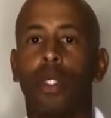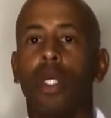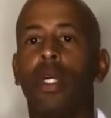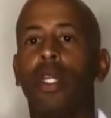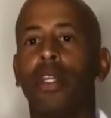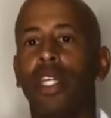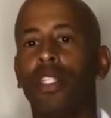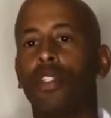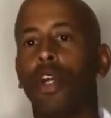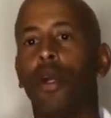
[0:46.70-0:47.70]
Now,
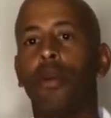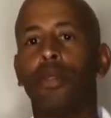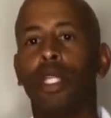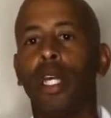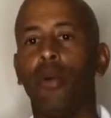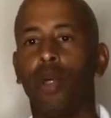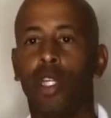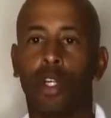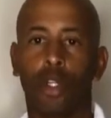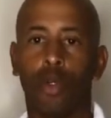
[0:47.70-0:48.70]
these terms will
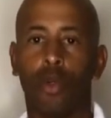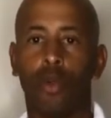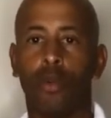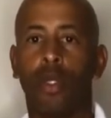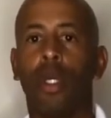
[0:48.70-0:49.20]
include